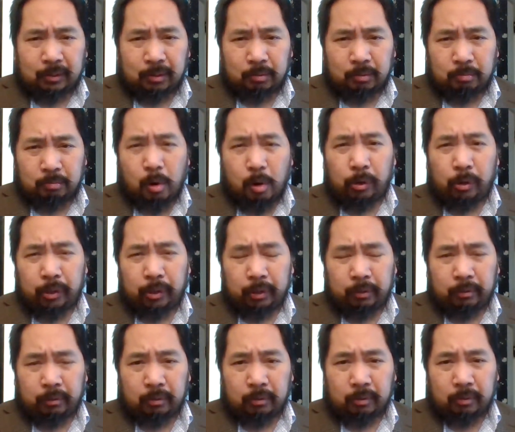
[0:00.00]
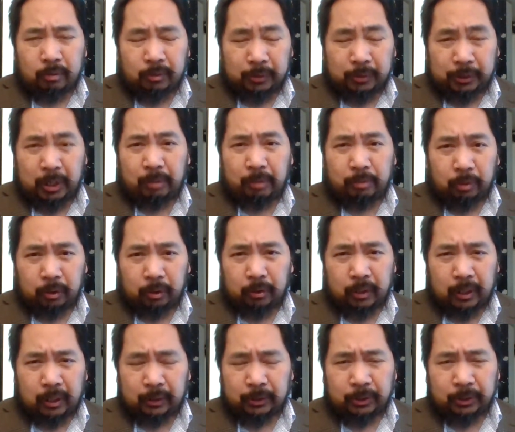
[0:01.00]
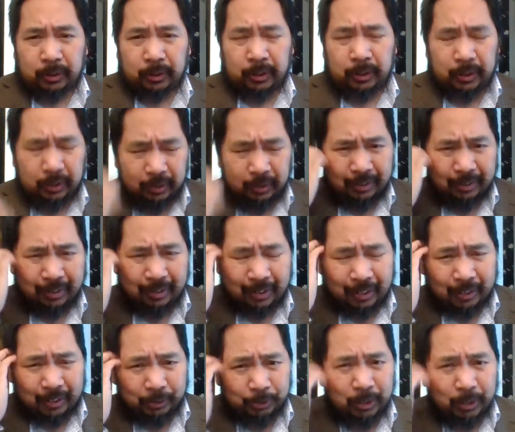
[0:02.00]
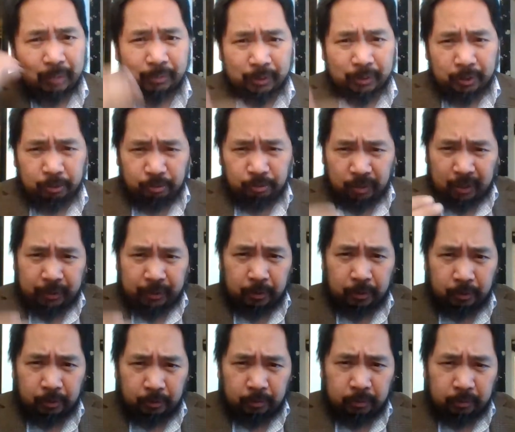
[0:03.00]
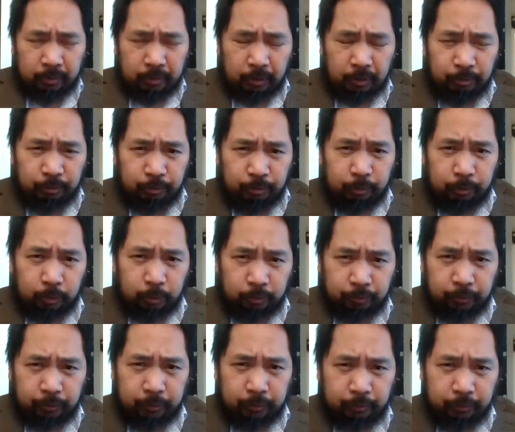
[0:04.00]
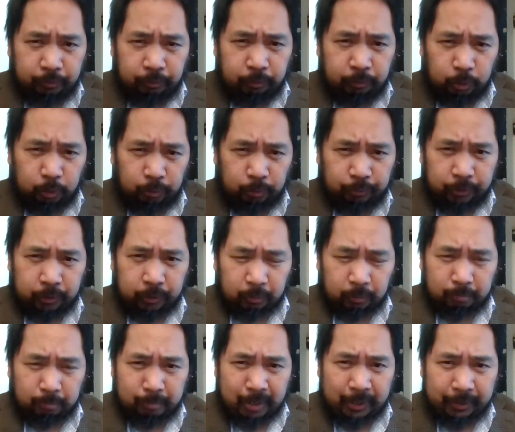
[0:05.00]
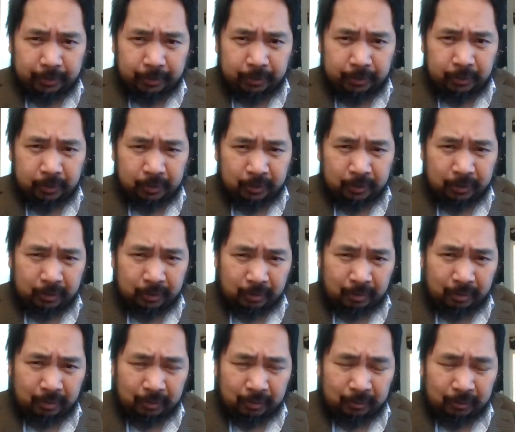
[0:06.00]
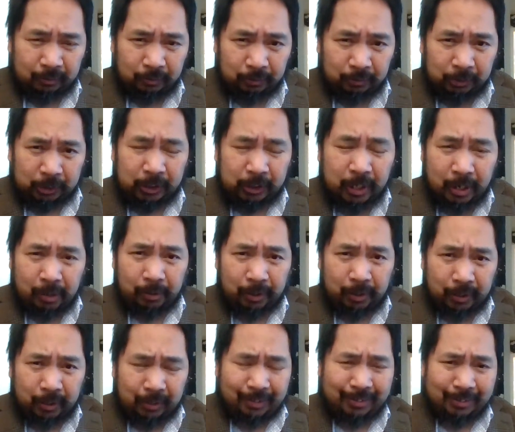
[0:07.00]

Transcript: more than several actually, and you have to define the fluvial bed sea area.